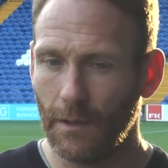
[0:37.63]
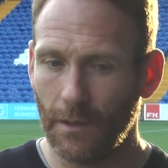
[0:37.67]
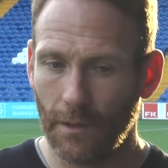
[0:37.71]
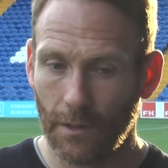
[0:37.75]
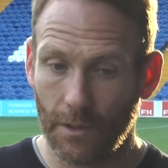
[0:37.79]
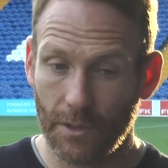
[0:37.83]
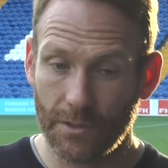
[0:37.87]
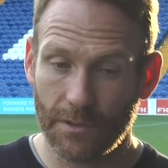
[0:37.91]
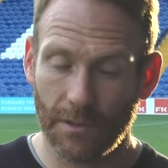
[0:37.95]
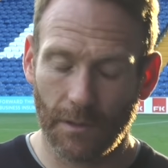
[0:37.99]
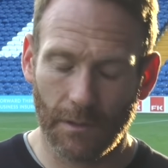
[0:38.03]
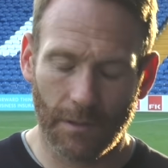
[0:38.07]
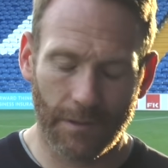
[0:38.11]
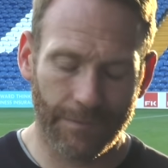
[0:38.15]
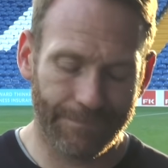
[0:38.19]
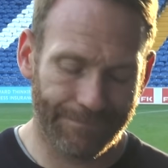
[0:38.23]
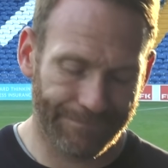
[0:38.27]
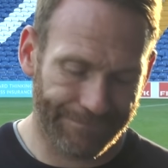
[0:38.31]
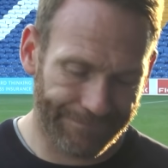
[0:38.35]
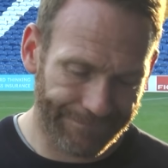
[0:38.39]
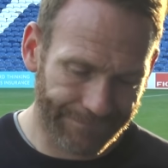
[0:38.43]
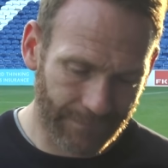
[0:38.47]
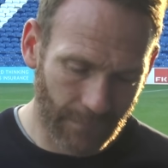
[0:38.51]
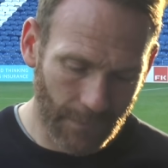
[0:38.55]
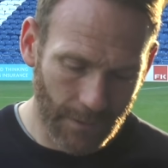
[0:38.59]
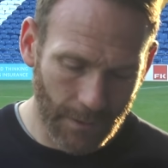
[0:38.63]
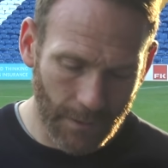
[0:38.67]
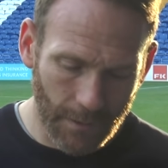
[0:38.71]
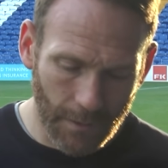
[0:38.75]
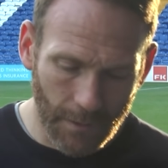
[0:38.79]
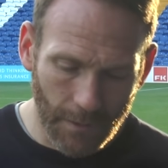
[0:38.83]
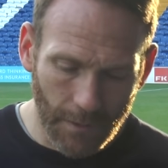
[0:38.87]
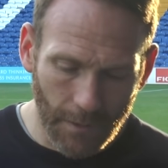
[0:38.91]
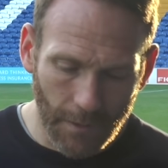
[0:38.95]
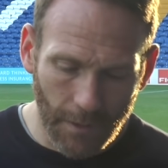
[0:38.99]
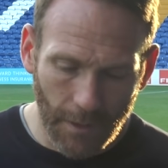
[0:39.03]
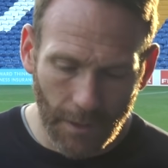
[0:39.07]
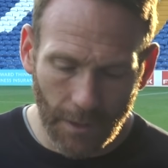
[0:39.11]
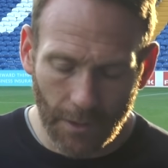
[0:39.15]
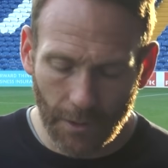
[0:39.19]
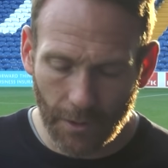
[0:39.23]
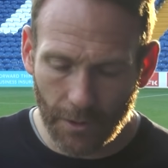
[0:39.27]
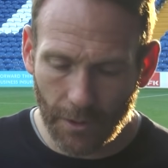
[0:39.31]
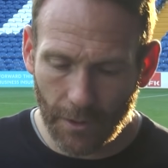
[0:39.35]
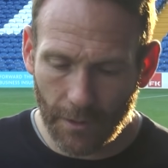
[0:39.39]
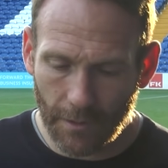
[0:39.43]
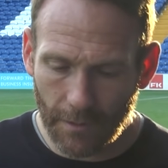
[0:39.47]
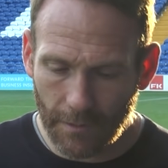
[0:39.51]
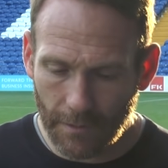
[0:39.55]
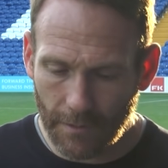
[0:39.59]
Because, you know,
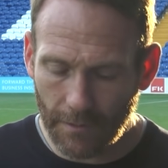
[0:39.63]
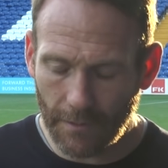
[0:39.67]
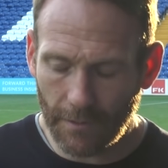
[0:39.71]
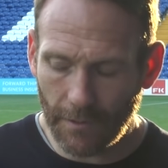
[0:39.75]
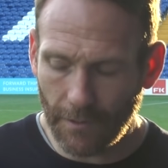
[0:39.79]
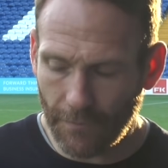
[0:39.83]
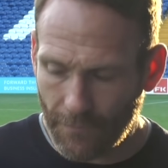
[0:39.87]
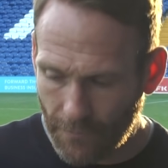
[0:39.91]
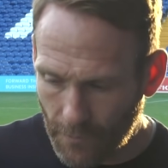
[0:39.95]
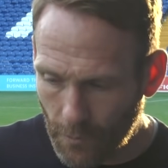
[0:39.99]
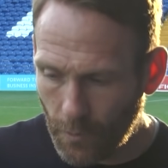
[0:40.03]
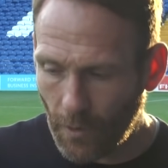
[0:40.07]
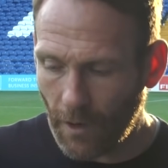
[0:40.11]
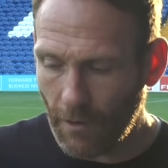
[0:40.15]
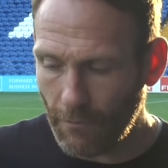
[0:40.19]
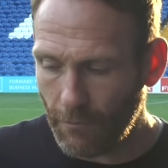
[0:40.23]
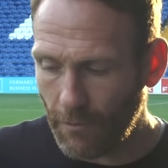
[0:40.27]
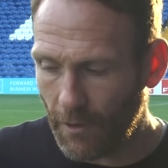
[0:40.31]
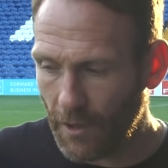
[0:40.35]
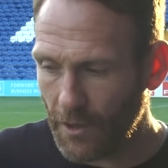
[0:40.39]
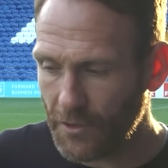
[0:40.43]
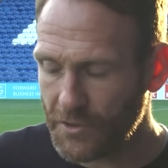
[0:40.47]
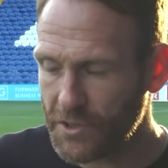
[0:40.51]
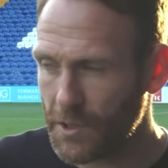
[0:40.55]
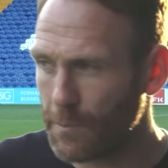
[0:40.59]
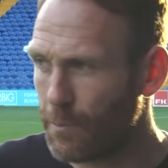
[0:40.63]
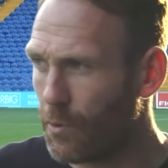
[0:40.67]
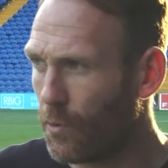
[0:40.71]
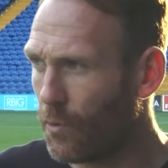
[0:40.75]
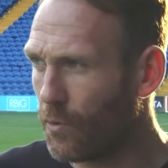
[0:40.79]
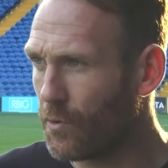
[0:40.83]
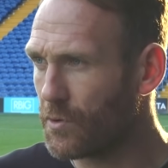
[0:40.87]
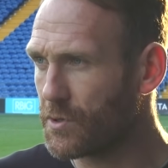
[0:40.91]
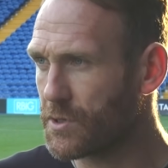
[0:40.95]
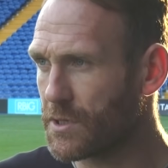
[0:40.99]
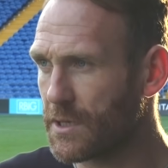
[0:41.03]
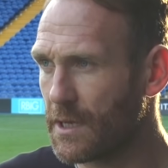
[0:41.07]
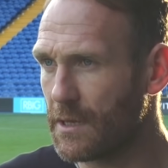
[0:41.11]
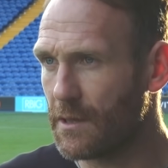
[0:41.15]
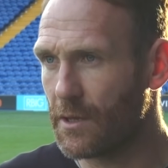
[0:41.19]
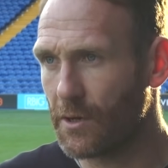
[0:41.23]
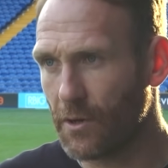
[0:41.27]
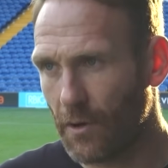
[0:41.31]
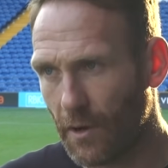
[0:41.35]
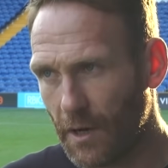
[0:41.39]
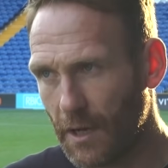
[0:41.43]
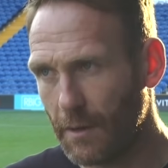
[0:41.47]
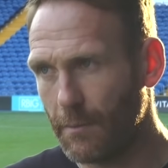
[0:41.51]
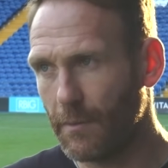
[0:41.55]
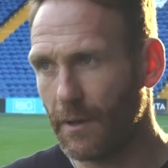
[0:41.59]
you're quite right, the supporters see the
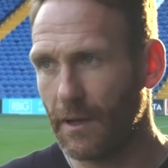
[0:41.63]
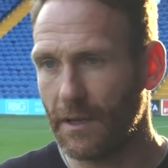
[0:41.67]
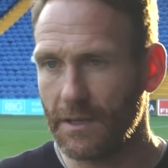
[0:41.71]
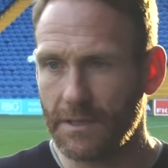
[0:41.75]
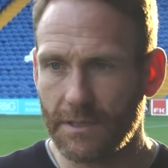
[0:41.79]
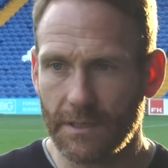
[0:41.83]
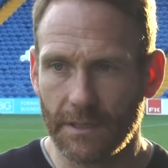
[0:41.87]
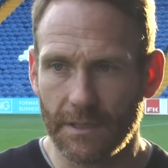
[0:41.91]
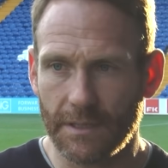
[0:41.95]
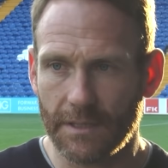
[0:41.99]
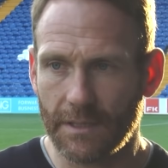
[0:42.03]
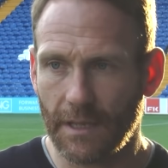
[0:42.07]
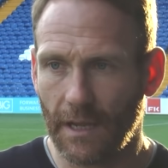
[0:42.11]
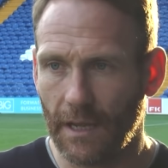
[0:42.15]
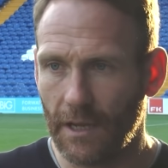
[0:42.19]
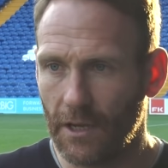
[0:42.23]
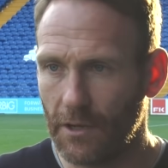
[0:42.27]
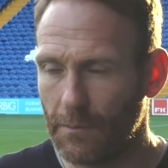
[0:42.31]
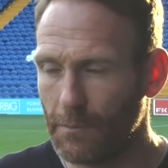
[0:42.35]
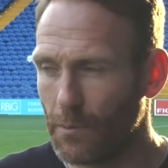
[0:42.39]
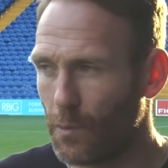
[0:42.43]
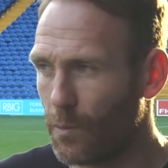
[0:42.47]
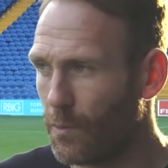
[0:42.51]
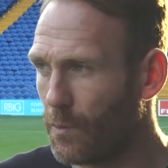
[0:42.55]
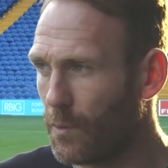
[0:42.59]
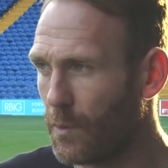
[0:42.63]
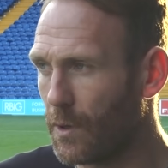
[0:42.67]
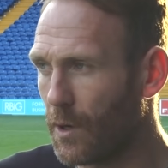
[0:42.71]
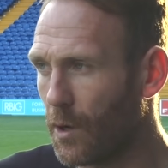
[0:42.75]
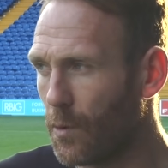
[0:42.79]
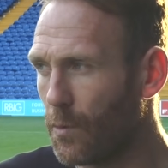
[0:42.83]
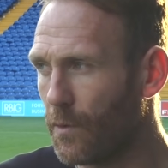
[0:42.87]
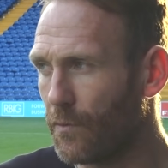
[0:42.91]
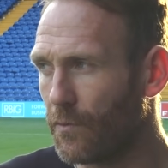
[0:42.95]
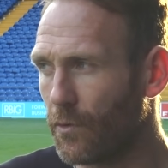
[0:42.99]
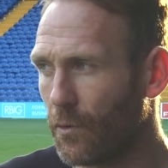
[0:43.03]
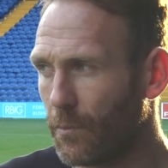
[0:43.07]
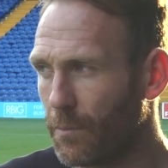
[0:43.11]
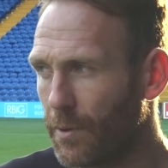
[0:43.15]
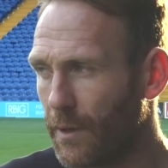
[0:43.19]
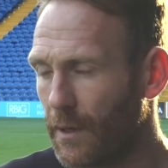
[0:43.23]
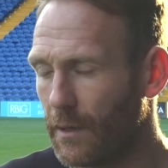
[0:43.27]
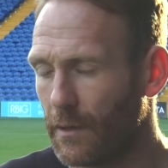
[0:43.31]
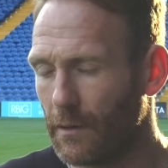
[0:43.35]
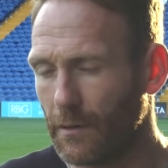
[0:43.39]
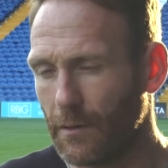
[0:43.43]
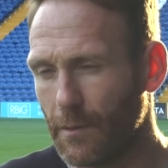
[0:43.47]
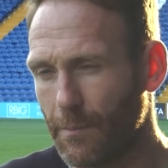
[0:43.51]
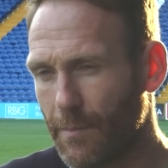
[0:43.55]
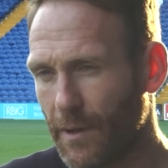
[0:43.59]
90 minutes in the stadium. We know we've not
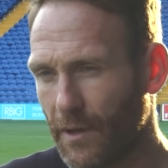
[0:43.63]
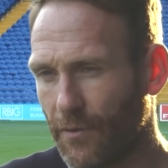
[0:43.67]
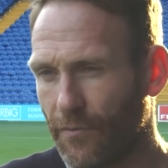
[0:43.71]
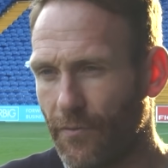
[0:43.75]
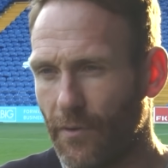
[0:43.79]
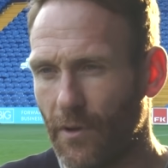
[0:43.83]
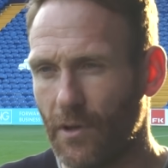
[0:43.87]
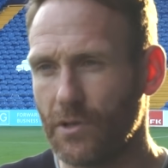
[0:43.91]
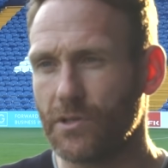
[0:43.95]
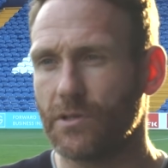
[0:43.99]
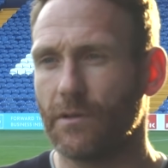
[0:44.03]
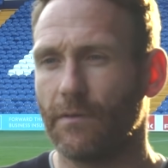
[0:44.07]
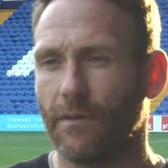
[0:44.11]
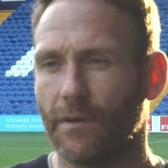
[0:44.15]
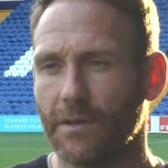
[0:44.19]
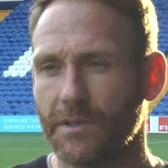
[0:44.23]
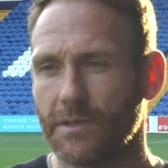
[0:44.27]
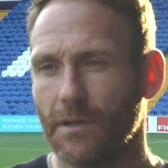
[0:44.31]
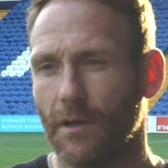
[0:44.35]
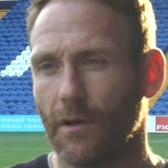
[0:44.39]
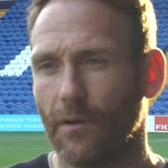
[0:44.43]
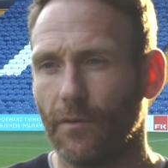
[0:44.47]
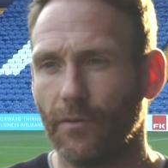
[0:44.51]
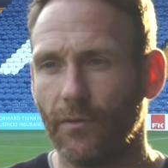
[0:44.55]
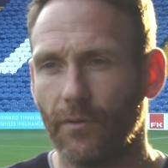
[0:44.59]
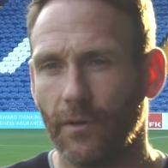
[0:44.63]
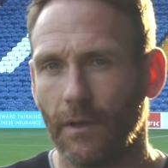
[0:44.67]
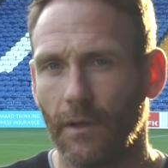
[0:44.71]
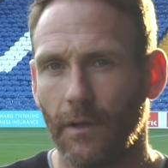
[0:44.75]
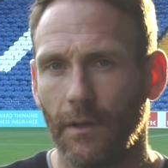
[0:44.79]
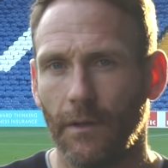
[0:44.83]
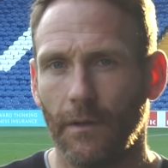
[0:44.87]
been the best version of ourselves.